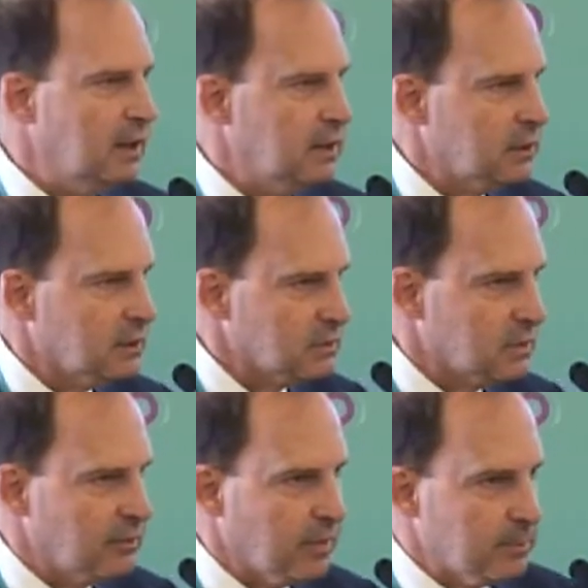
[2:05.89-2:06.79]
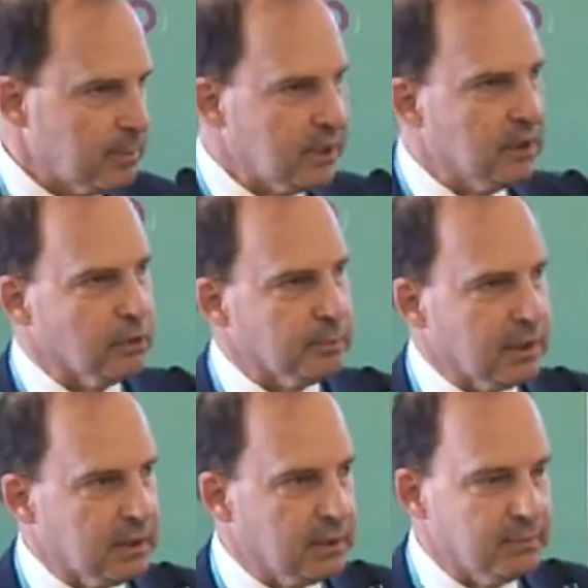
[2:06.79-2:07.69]
It is a very big gold
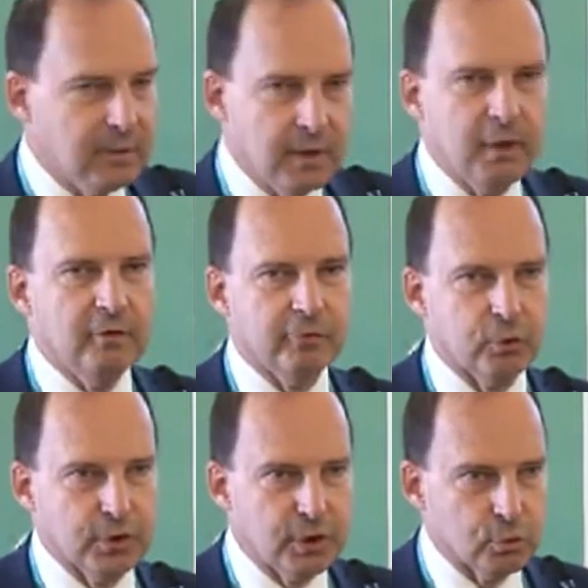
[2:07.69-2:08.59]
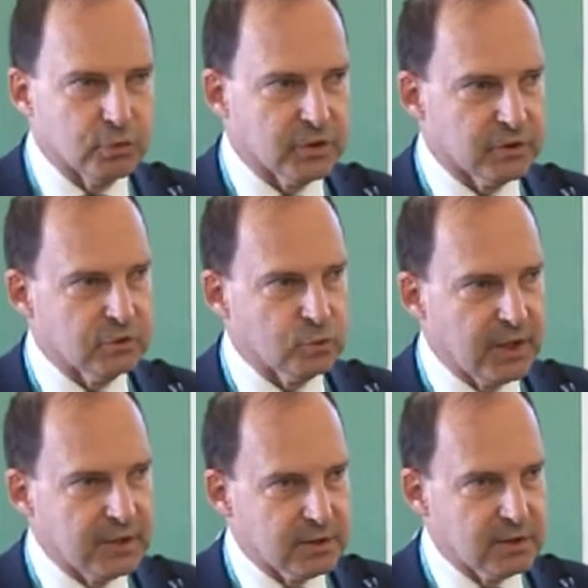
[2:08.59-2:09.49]
mine for the users to
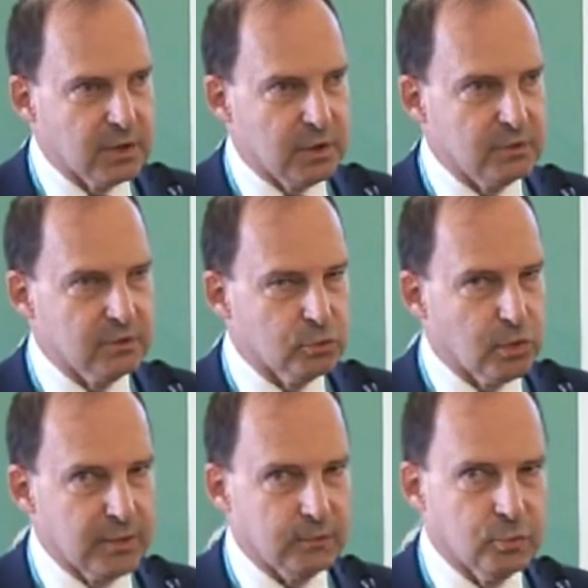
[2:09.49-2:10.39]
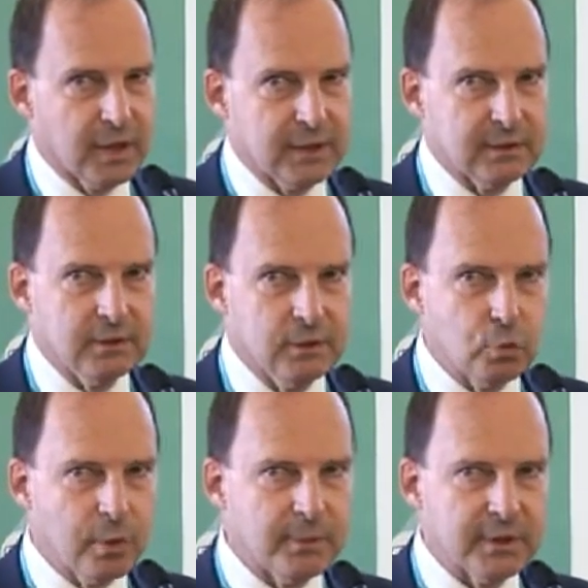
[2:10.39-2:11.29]
get returns, to get
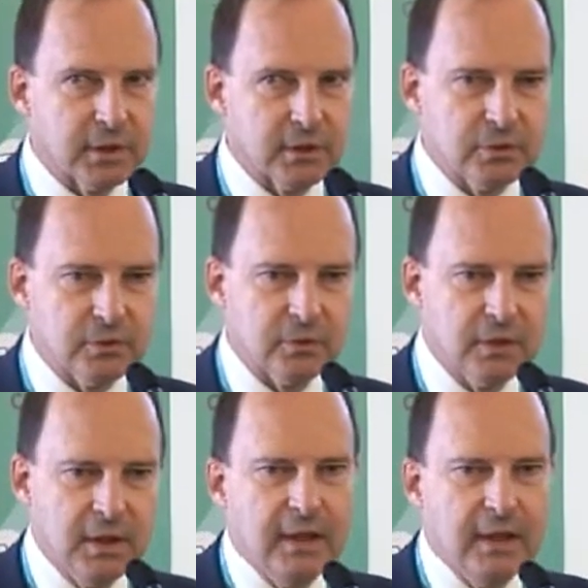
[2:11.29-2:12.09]
new applications.